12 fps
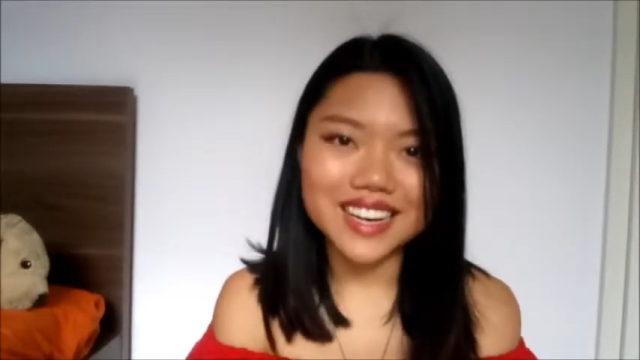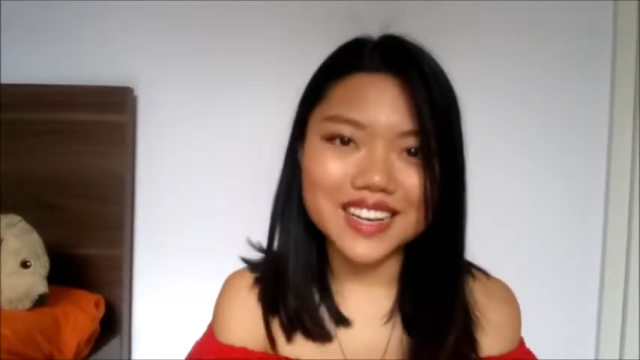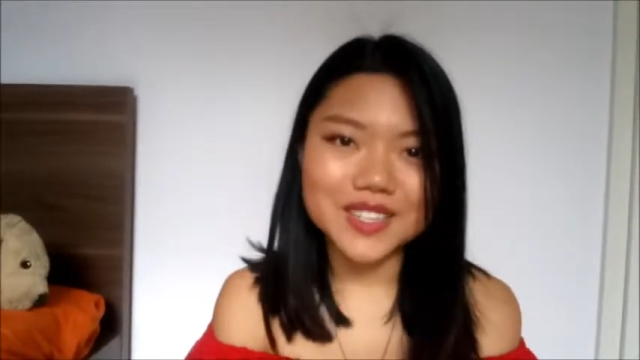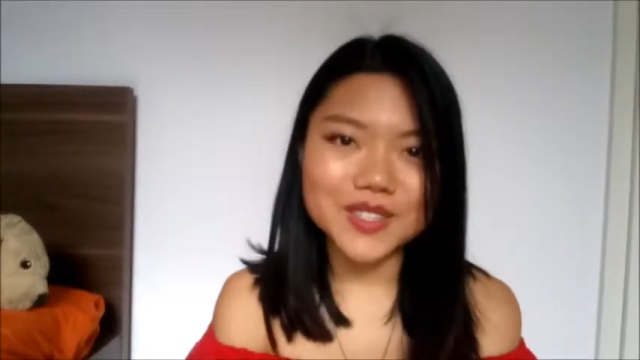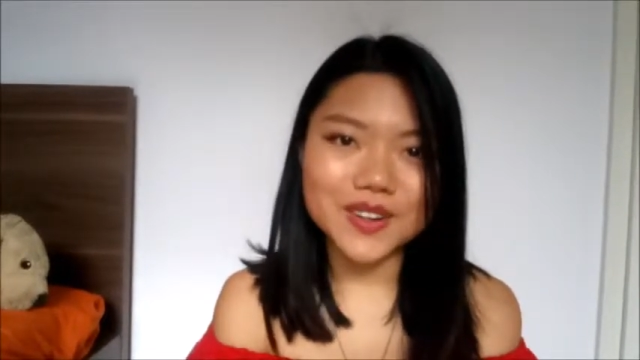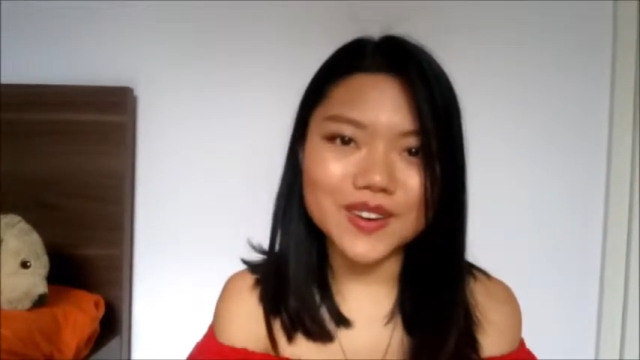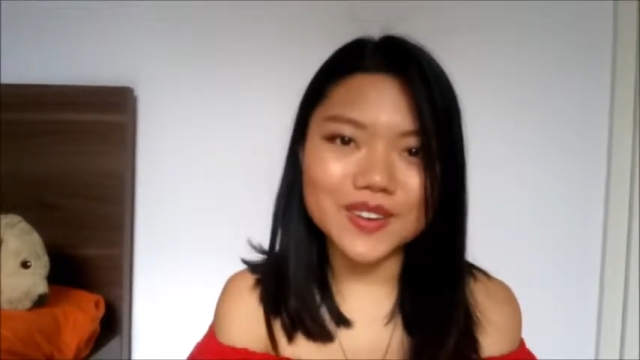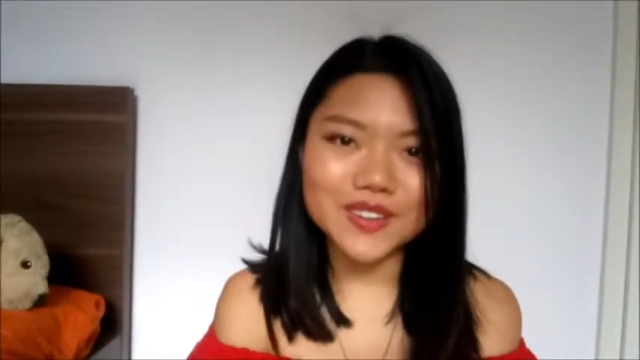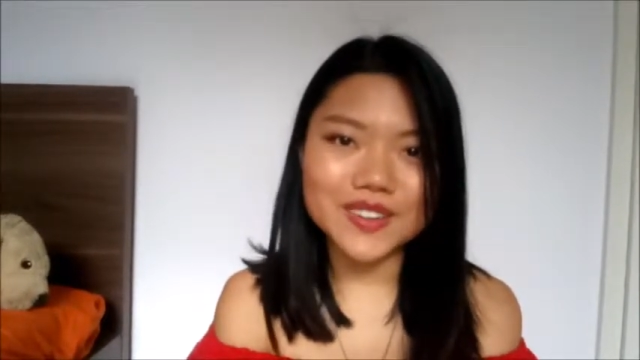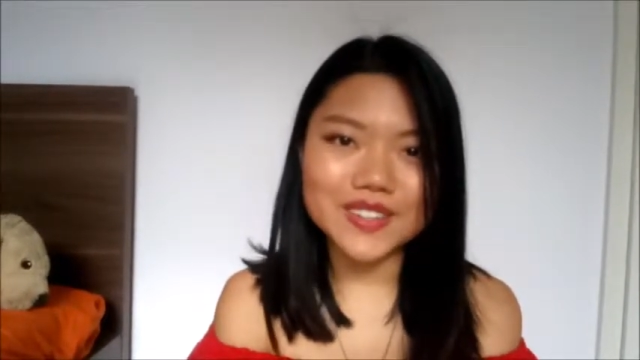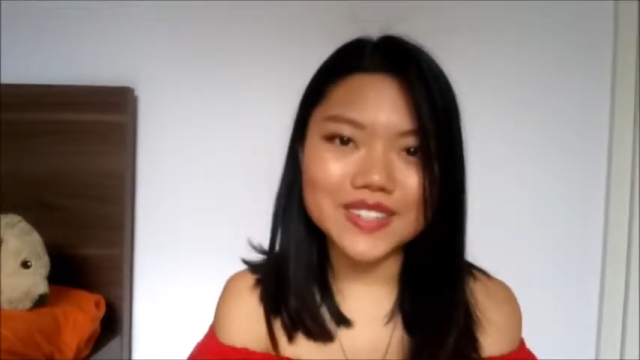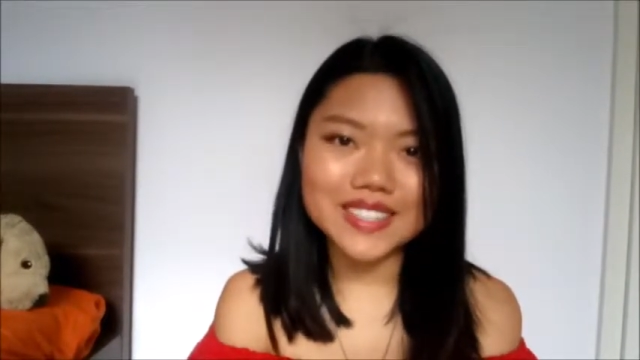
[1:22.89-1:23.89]

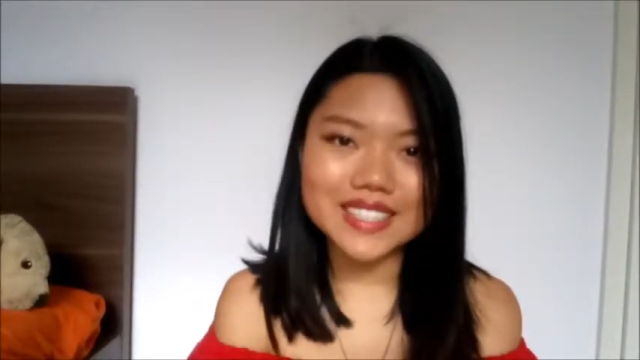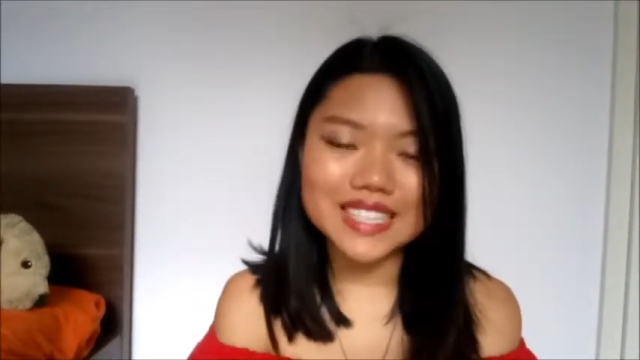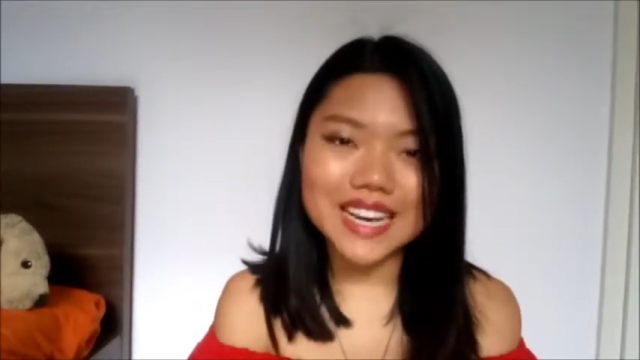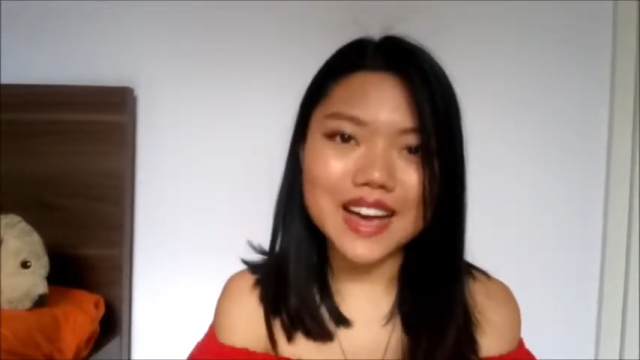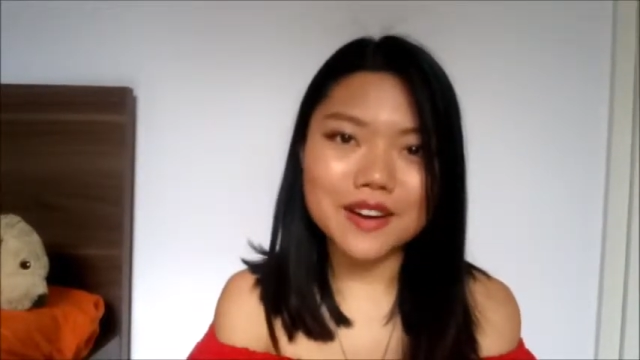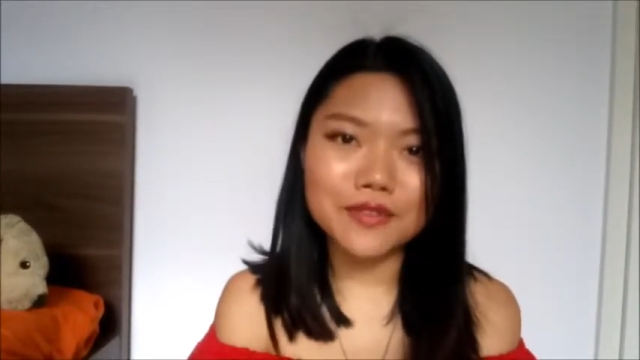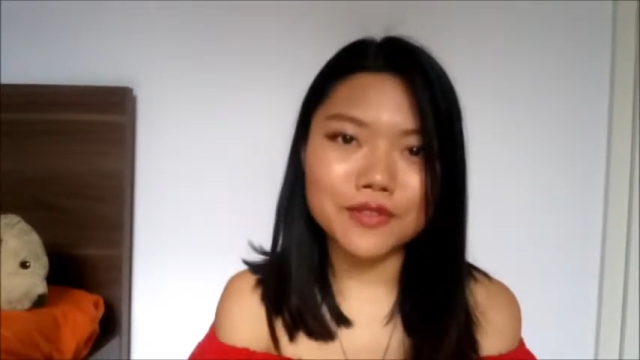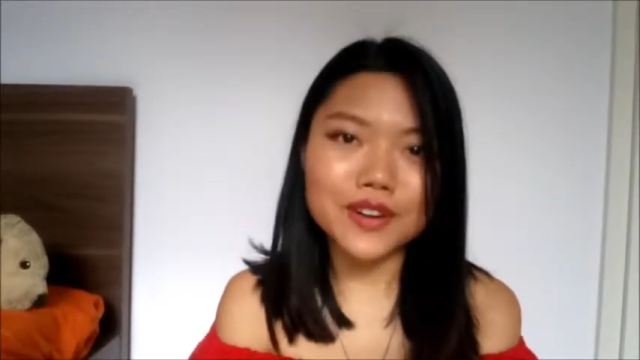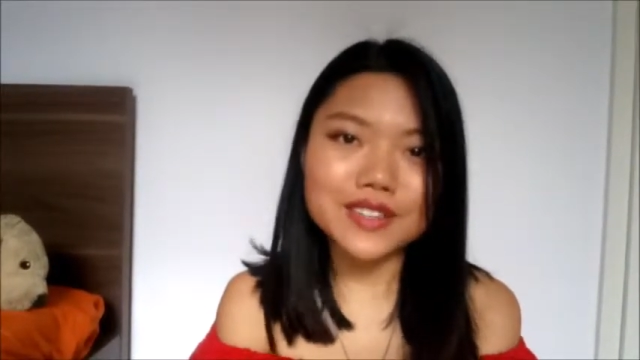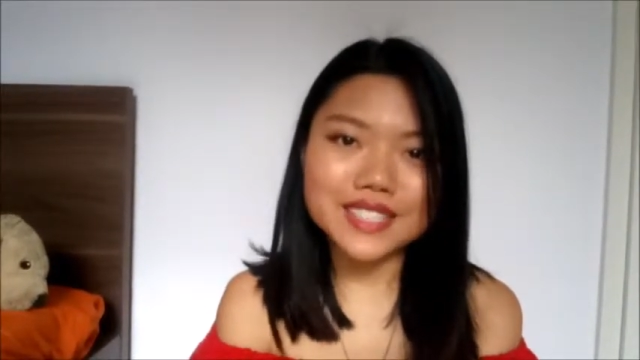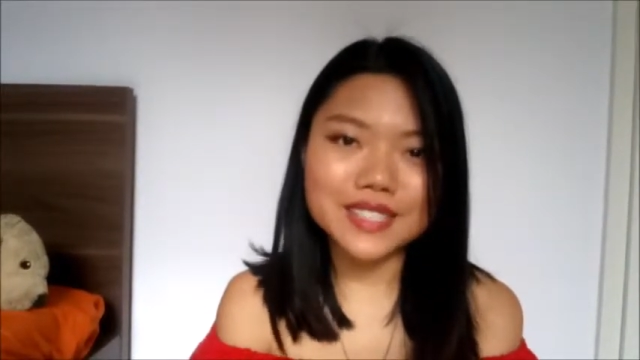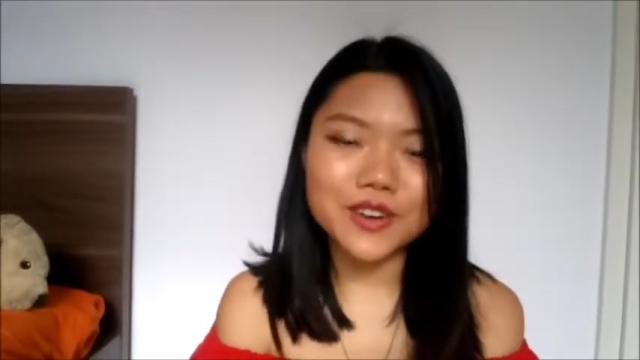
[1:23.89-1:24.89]
So they are
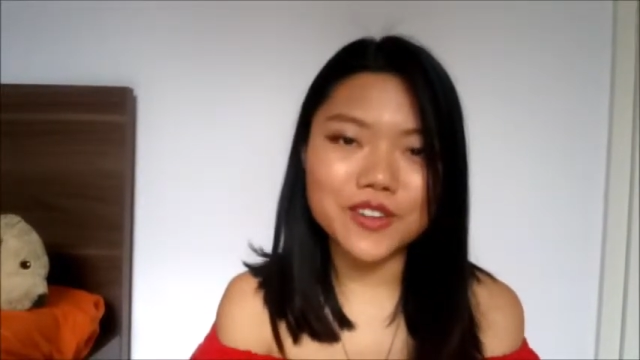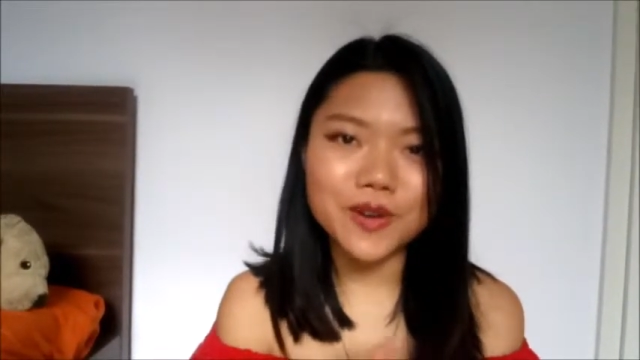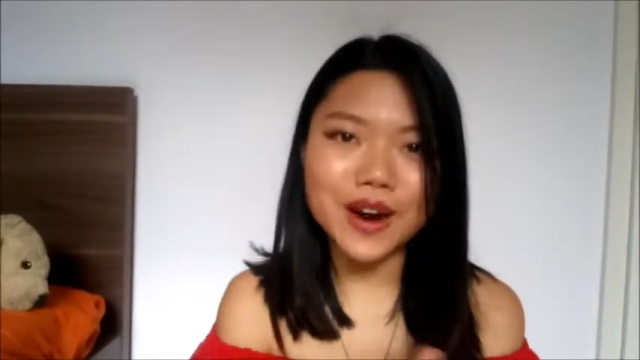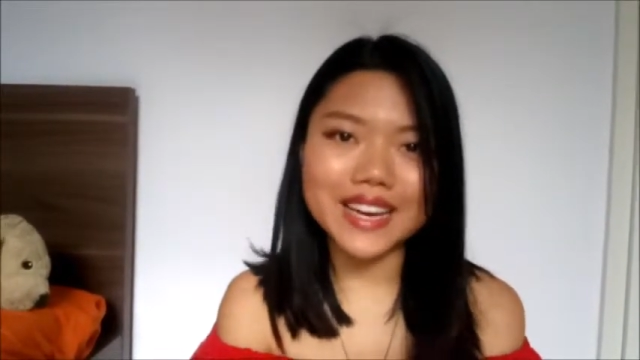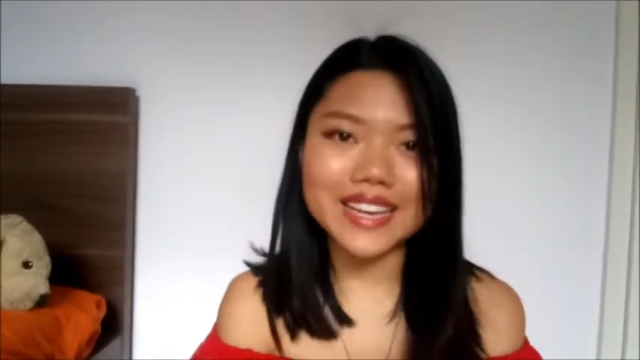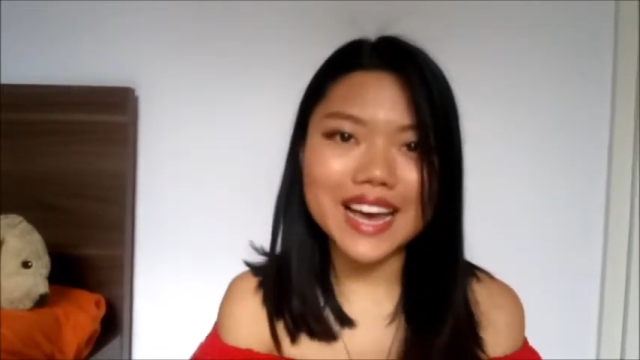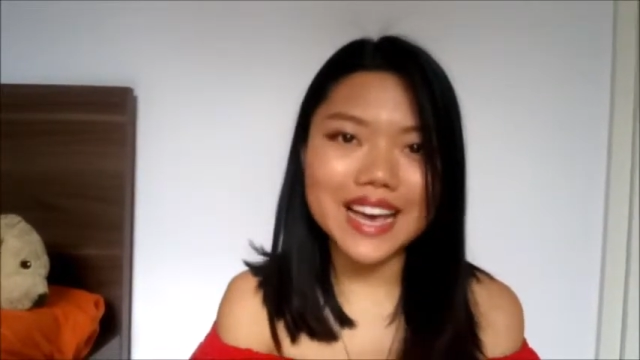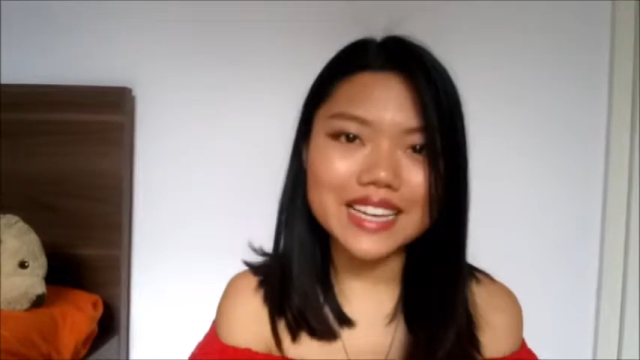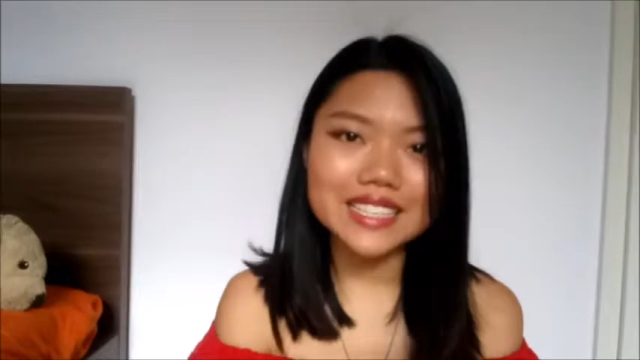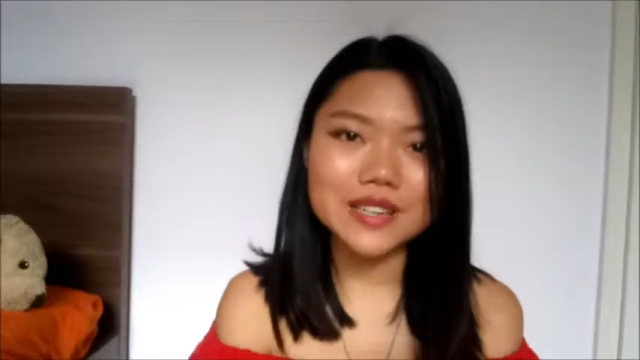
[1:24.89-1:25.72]
first quite nice.